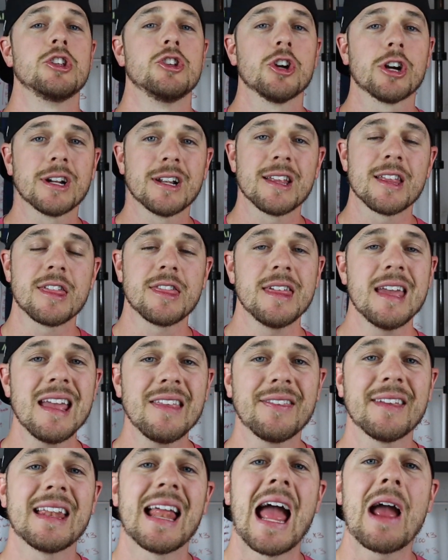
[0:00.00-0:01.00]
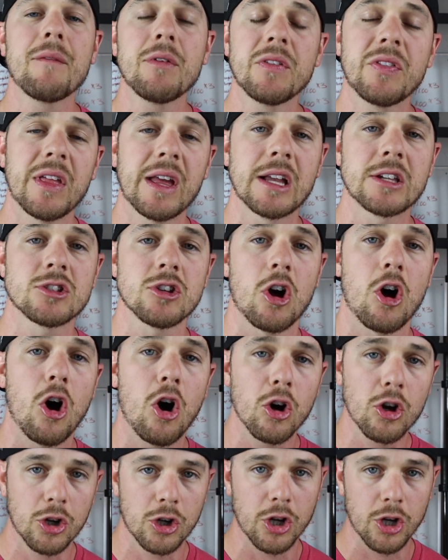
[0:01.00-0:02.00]
You're going to think that everything is
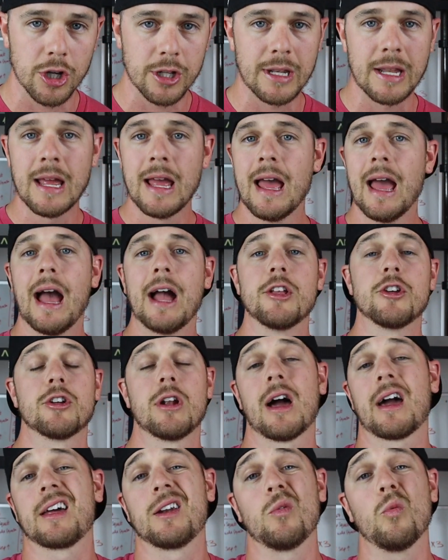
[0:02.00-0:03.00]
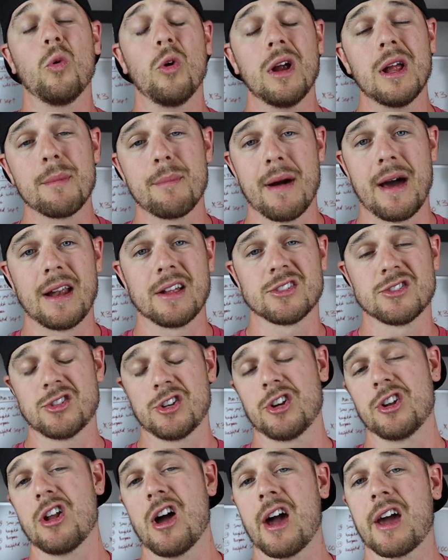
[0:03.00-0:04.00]
all good and you're not going to worry about it.
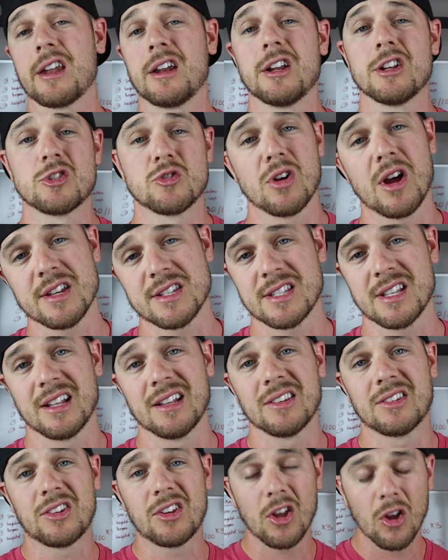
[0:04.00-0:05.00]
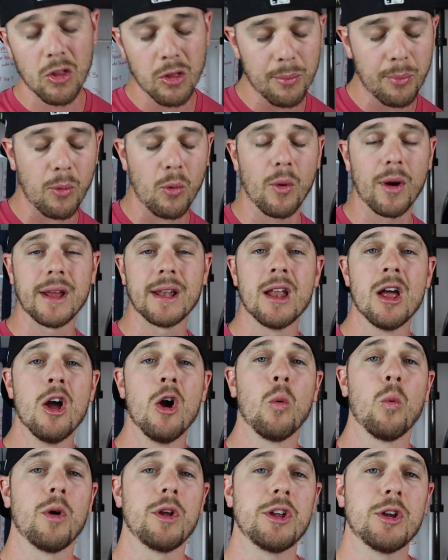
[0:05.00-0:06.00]
So you're not going to address it until the point
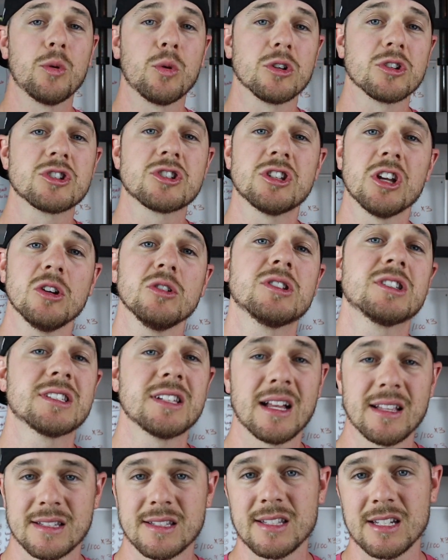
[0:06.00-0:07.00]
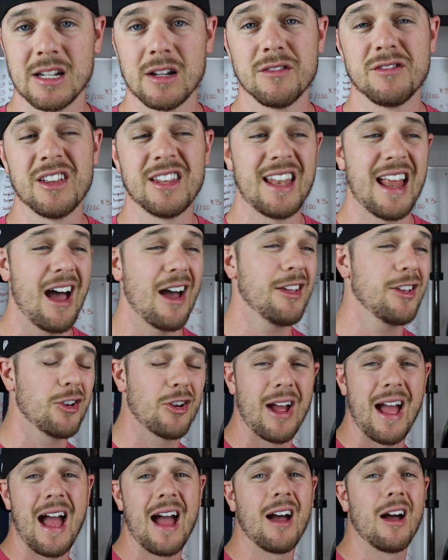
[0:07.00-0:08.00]
where you are so sensitive that now you're